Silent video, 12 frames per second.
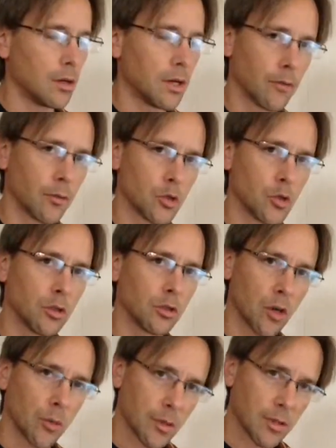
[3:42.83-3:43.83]
if there's 2
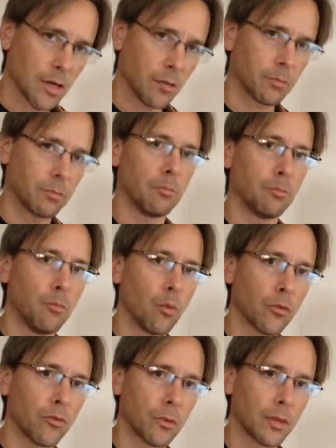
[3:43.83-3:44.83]
guitar parts, I'll
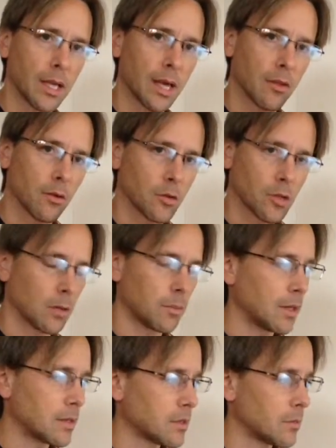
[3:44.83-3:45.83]
morph them together and try to
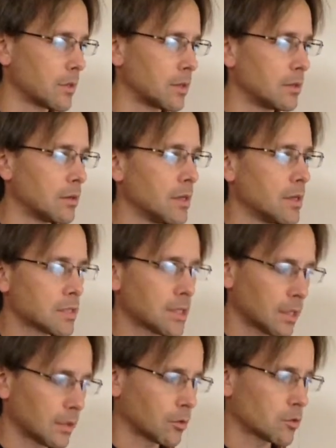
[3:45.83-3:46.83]
make something
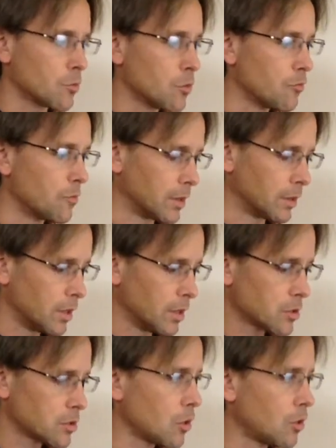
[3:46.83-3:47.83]
sound like there's movement.
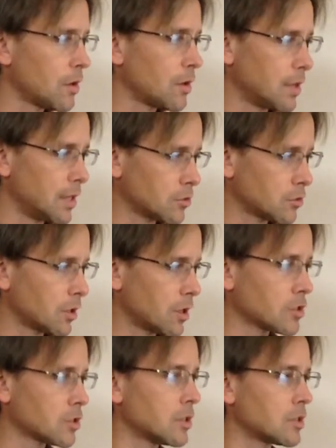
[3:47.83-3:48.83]
So,
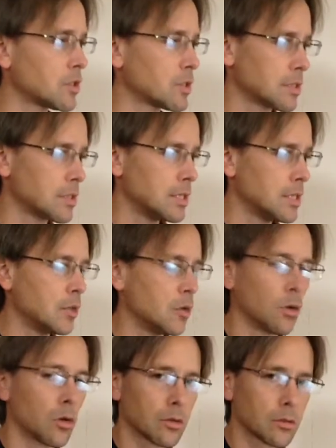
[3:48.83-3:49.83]
introduction is just the D
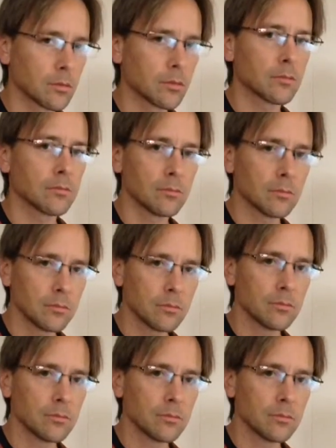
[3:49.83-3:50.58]
chord. Then